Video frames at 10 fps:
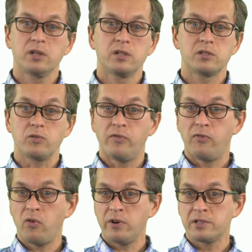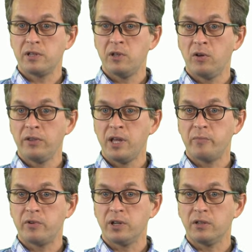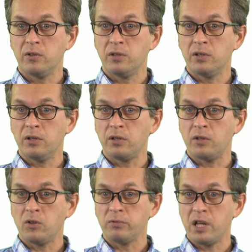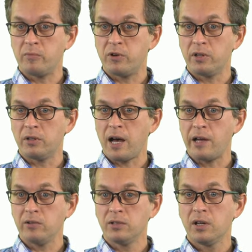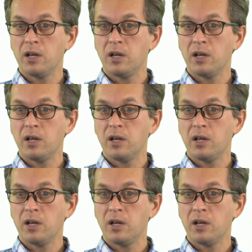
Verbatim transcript: so 4 is a non-neighboring uh, non-neighboring ion.